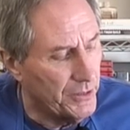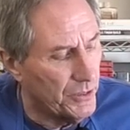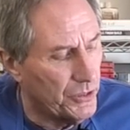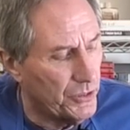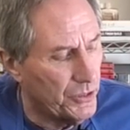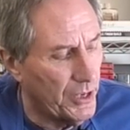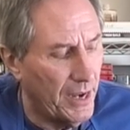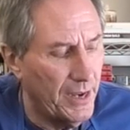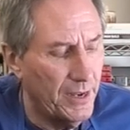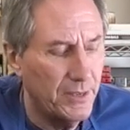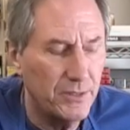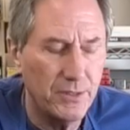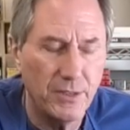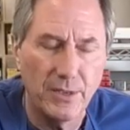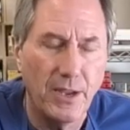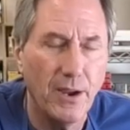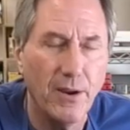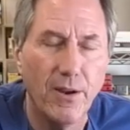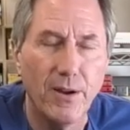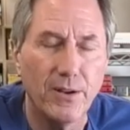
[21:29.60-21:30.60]
just changed the
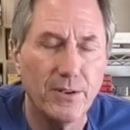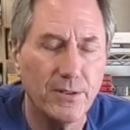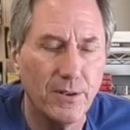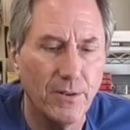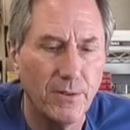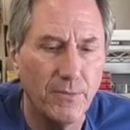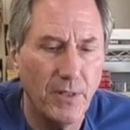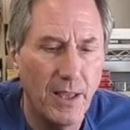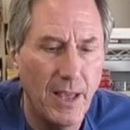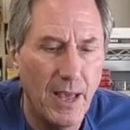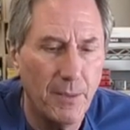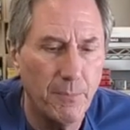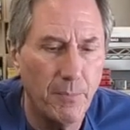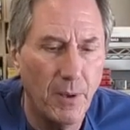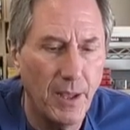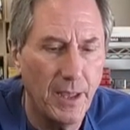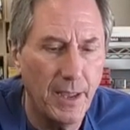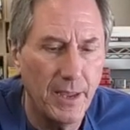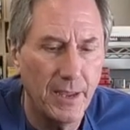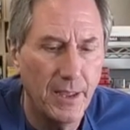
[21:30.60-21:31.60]
character of that
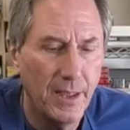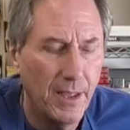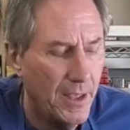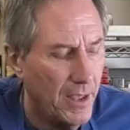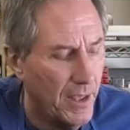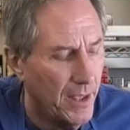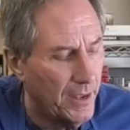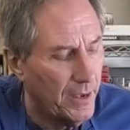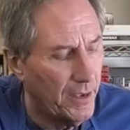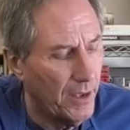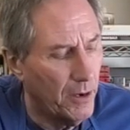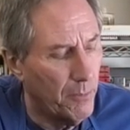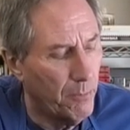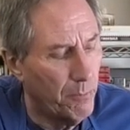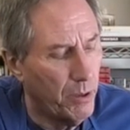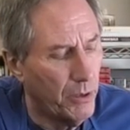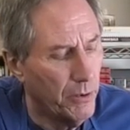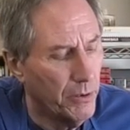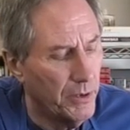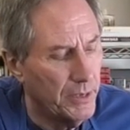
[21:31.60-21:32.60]
by kind of
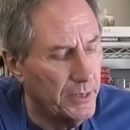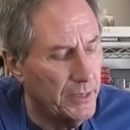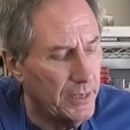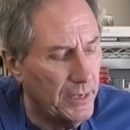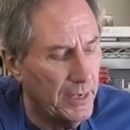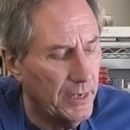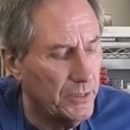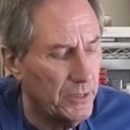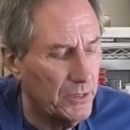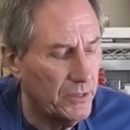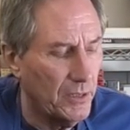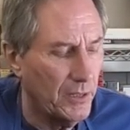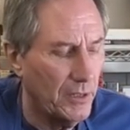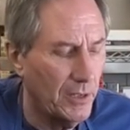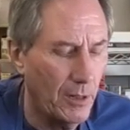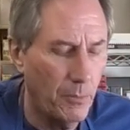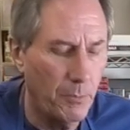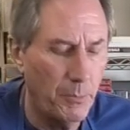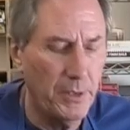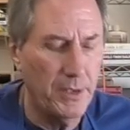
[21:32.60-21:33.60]
blurring the edges a
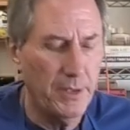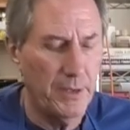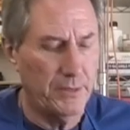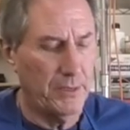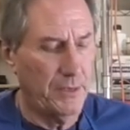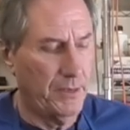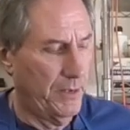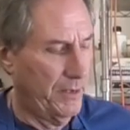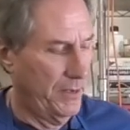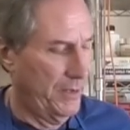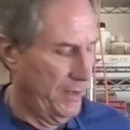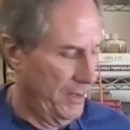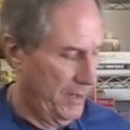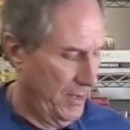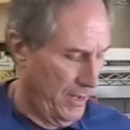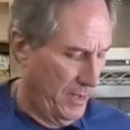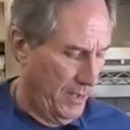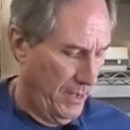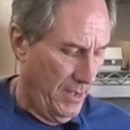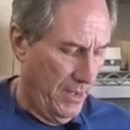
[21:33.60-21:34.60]
little bit.
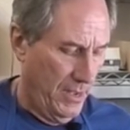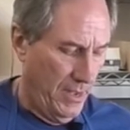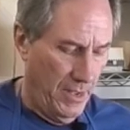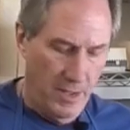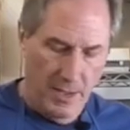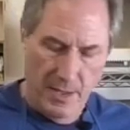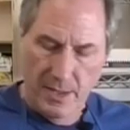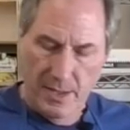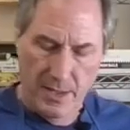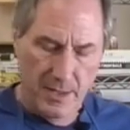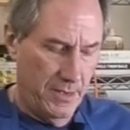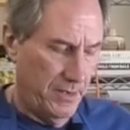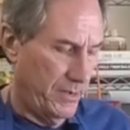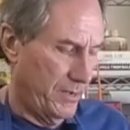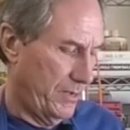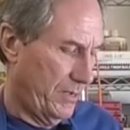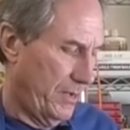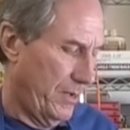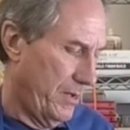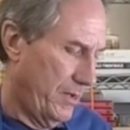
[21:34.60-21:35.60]

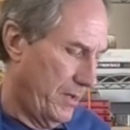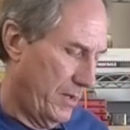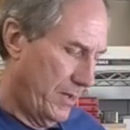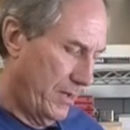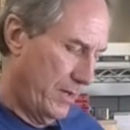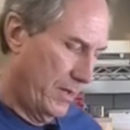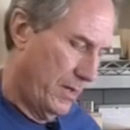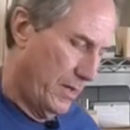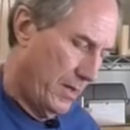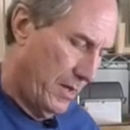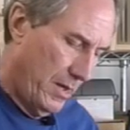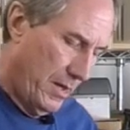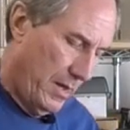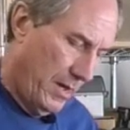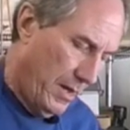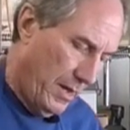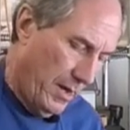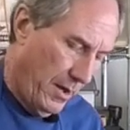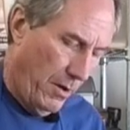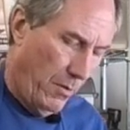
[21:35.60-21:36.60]
And
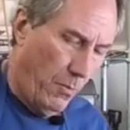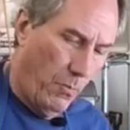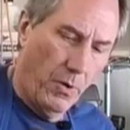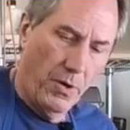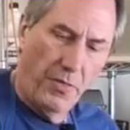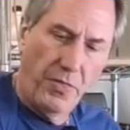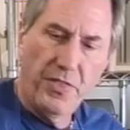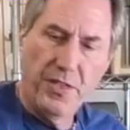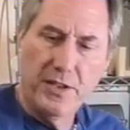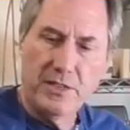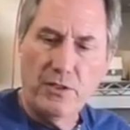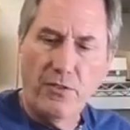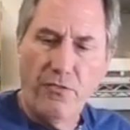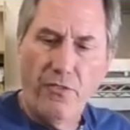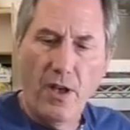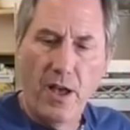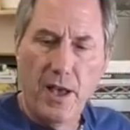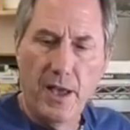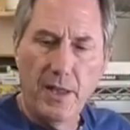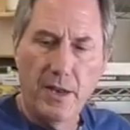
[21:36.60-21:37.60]
with this
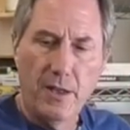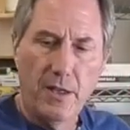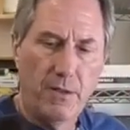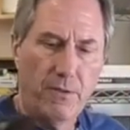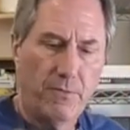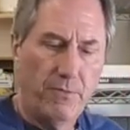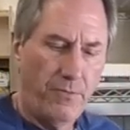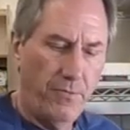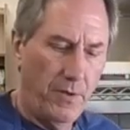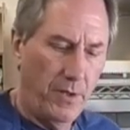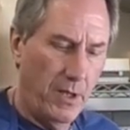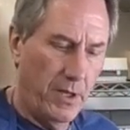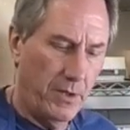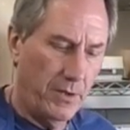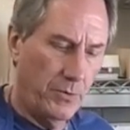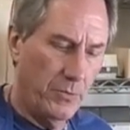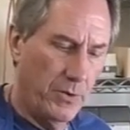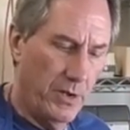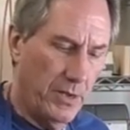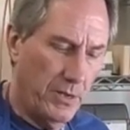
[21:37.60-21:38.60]
fine of uh,
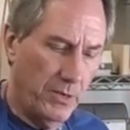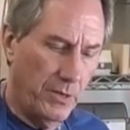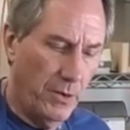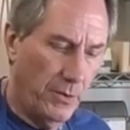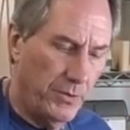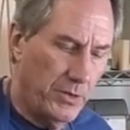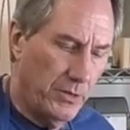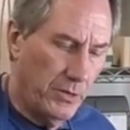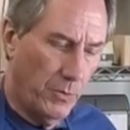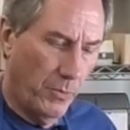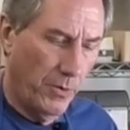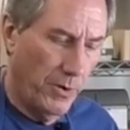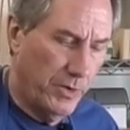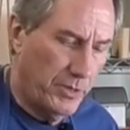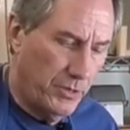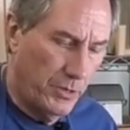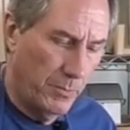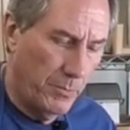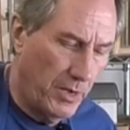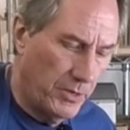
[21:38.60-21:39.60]
grit, you don't need to worry
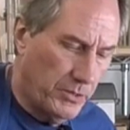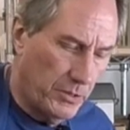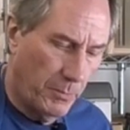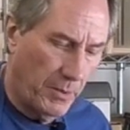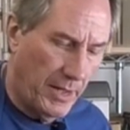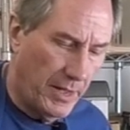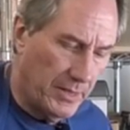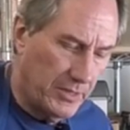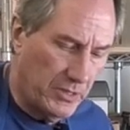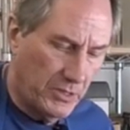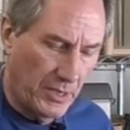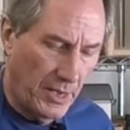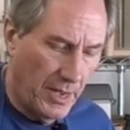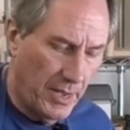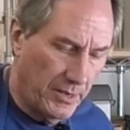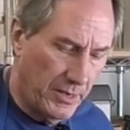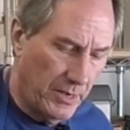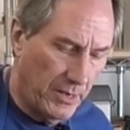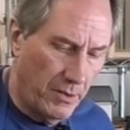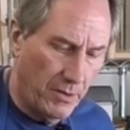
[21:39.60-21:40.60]
too much about
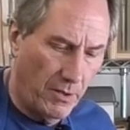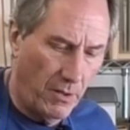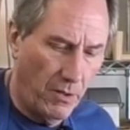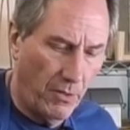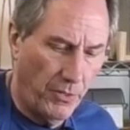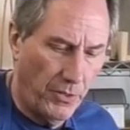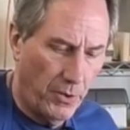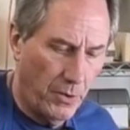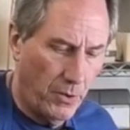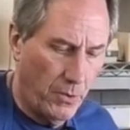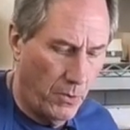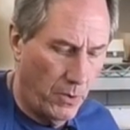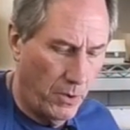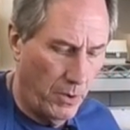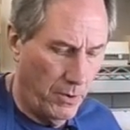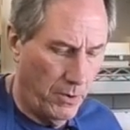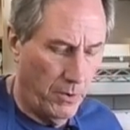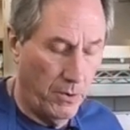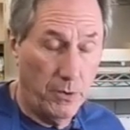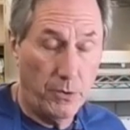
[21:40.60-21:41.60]
sanding, although,
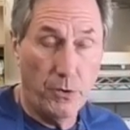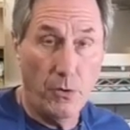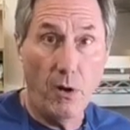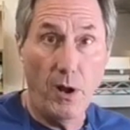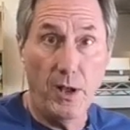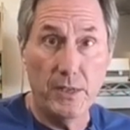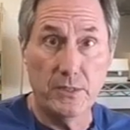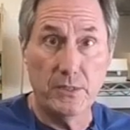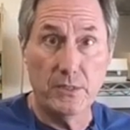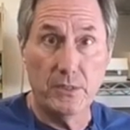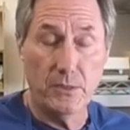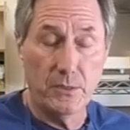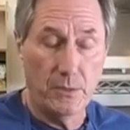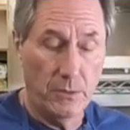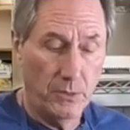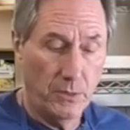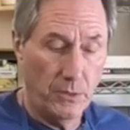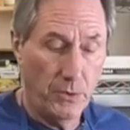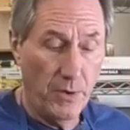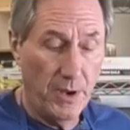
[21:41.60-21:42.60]
or across
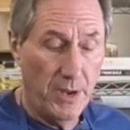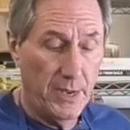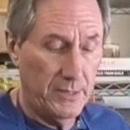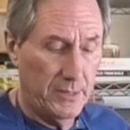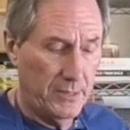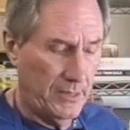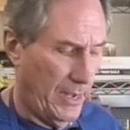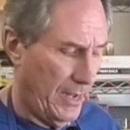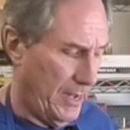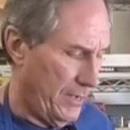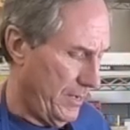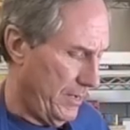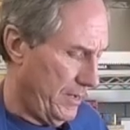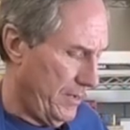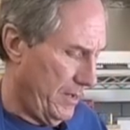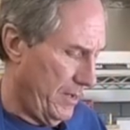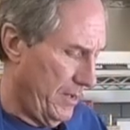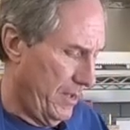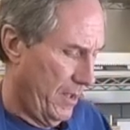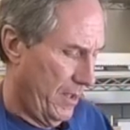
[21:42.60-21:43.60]
the grain
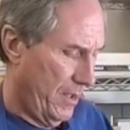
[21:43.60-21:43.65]
sanding.